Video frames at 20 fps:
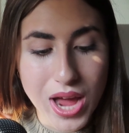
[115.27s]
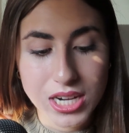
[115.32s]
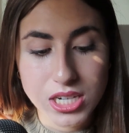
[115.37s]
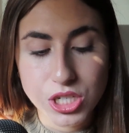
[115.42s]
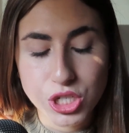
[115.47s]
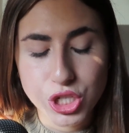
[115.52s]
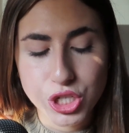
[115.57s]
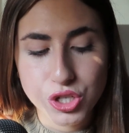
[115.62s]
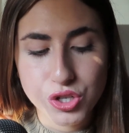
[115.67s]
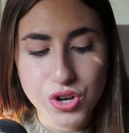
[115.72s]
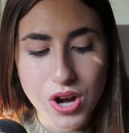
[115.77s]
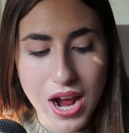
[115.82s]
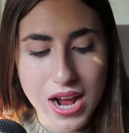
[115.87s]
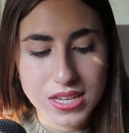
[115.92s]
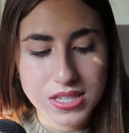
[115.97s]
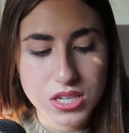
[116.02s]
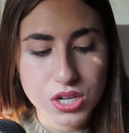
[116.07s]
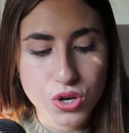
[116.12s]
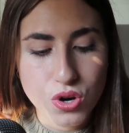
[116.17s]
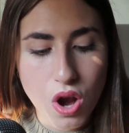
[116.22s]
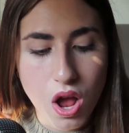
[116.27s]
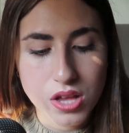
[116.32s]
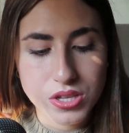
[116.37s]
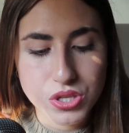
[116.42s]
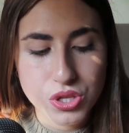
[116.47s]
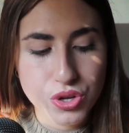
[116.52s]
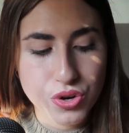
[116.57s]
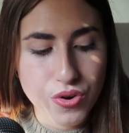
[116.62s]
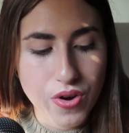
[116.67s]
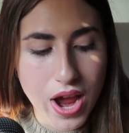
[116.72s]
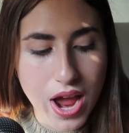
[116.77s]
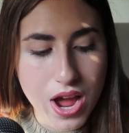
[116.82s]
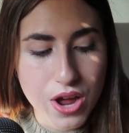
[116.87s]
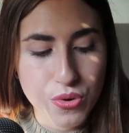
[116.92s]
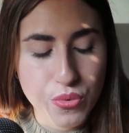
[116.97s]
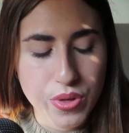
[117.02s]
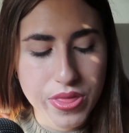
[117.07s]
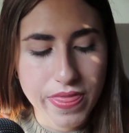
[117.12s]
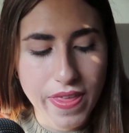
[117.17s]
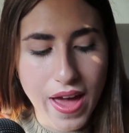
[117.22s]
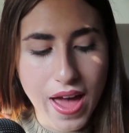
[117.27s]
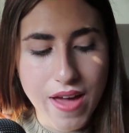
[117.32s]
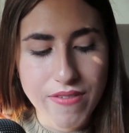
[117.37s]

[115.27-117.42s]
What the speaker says: and she drags it across the ground with